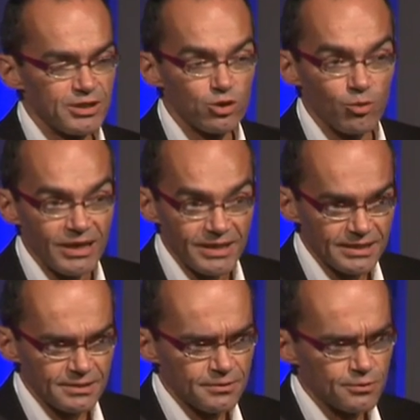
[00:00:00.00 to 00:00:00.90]
mature
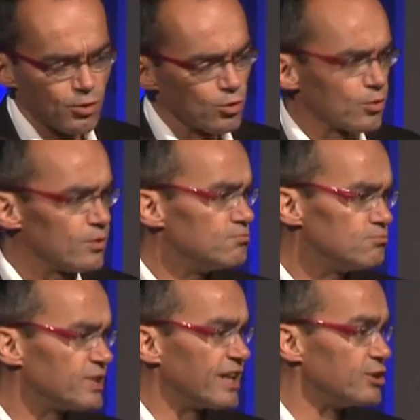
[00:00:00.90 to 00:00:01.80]
markets for
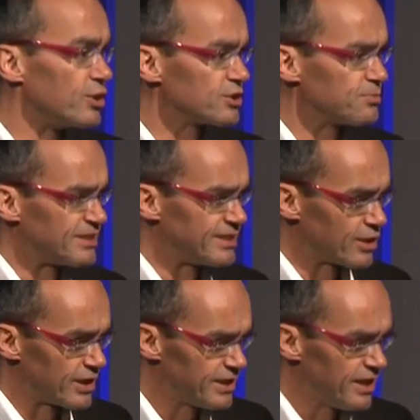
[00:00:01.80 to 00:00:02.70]
10 years,
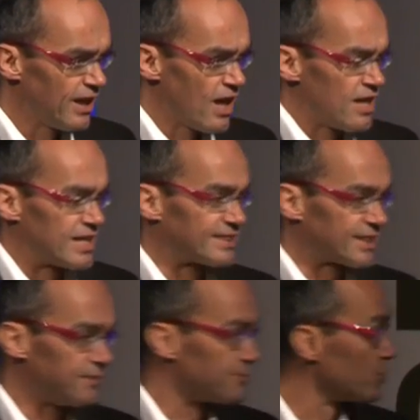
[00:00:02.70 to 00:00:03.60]
basically.
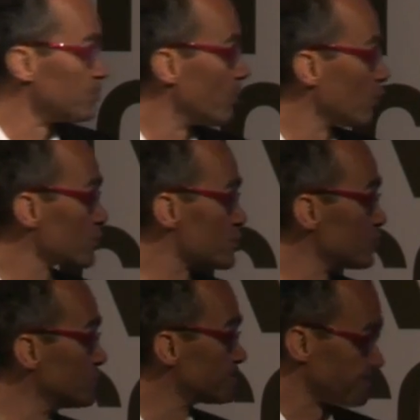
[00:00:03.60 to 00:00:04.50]
That's even more
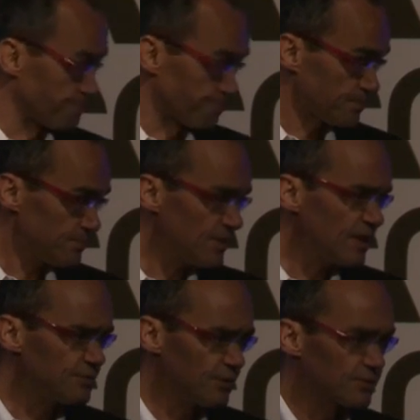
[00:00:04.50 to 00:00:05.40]
true.
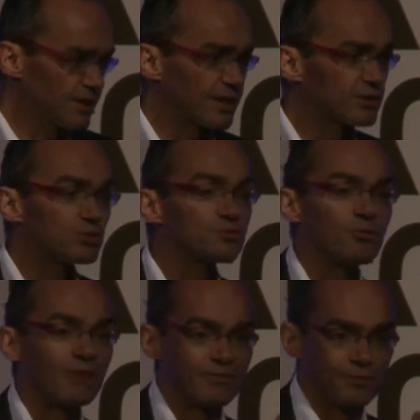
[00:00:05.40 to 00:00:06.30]
Excuse
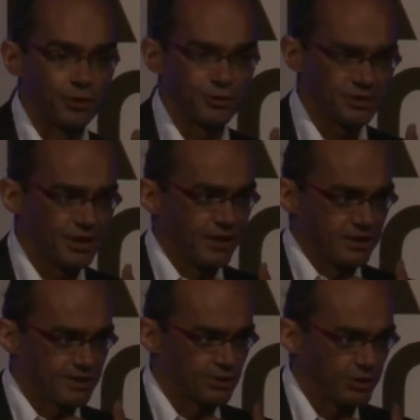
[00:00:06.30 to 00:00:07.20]
for my voice.
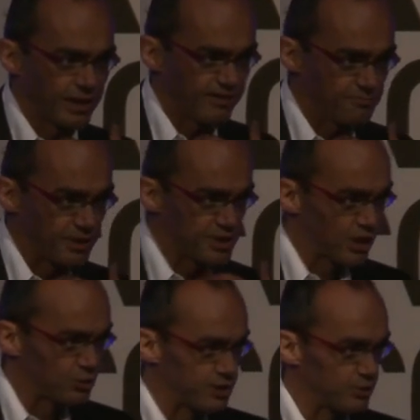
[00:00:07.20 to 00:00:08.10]
Yesterday, I've been
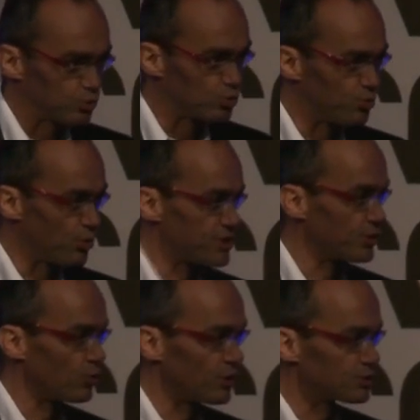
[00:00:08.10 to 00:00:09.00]
shouting to support the
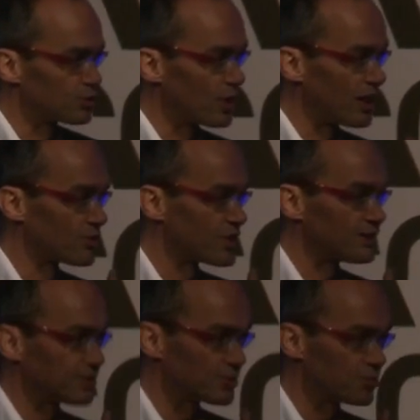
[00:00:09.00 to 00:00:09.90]
award so loud
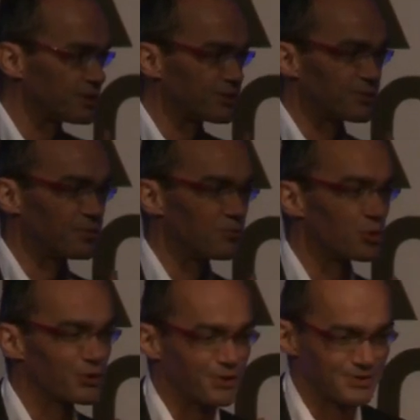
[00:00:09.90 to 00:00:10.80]
that it's a bit uh,
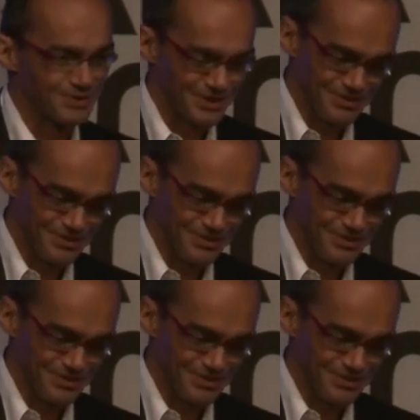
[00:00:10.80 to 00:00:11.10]
broken. No.